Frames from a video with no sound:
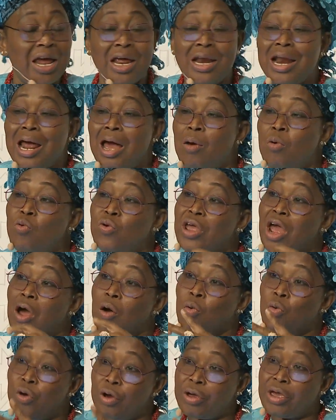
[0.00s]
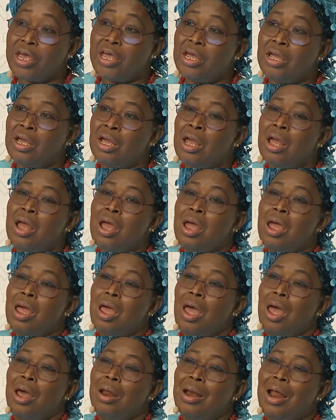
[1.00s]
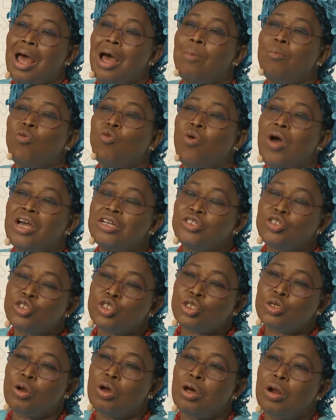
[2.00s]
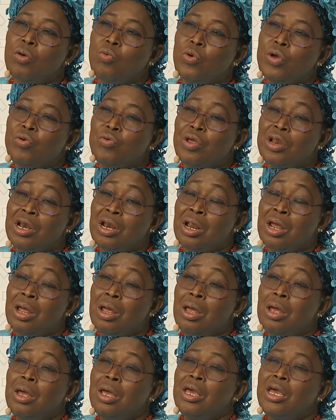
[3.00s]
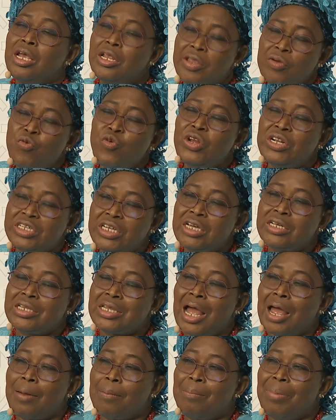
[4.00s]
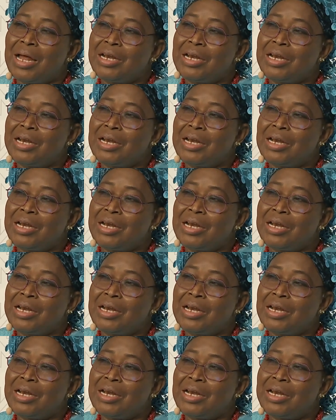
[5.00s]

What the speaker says: And how we are working, and I'm quite sure it will take time,